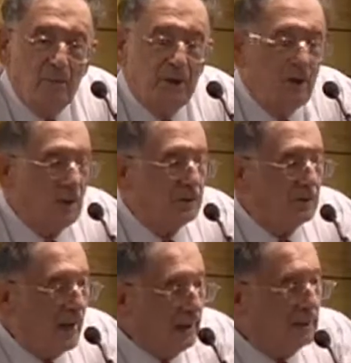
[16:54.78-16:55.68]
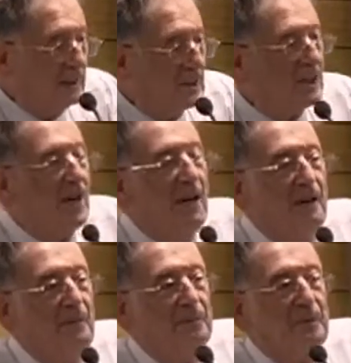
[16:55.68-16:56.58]
Because radical
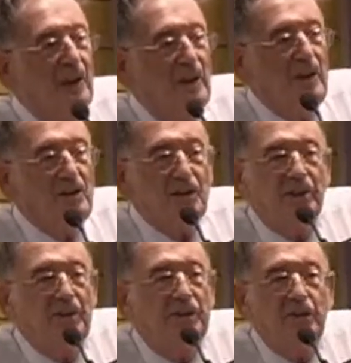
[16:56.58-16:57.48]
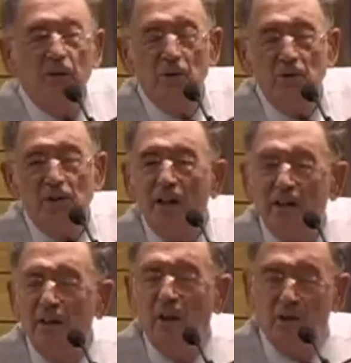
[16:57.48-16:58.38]
Islam is a diffuse
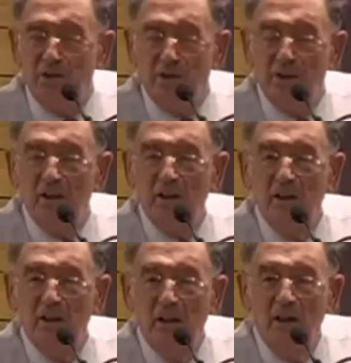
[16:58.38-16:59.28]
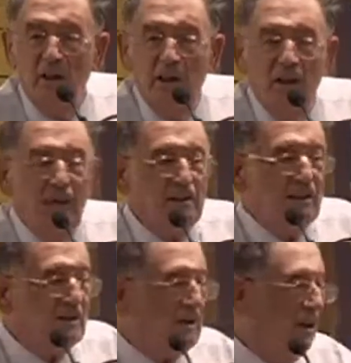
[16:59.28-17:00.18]
ideology. It
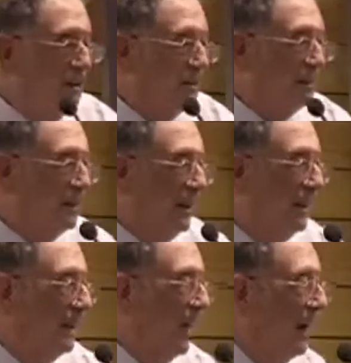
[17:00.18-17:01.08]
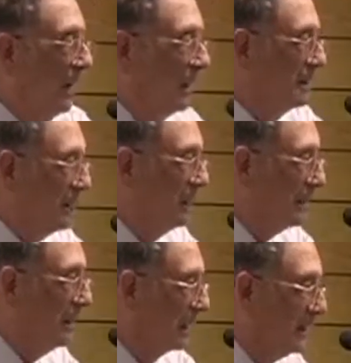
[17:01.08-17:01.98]
is not a hardened
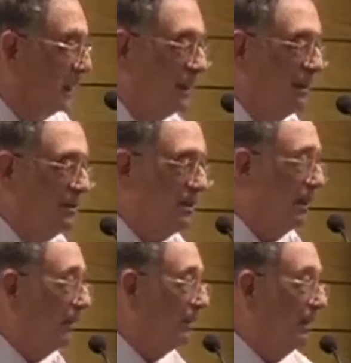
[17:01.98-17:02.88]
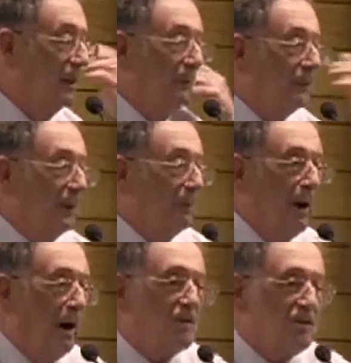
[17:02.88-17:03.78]
thing. It is not
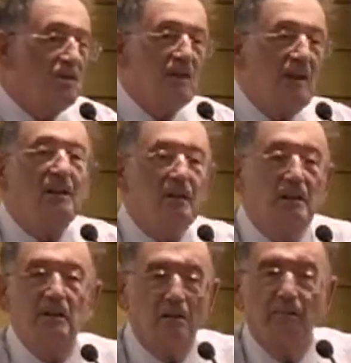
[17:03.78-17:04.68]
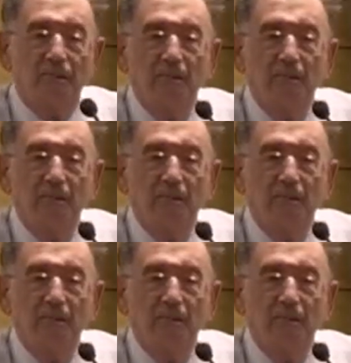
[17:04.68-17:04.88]
Marxist Leninism.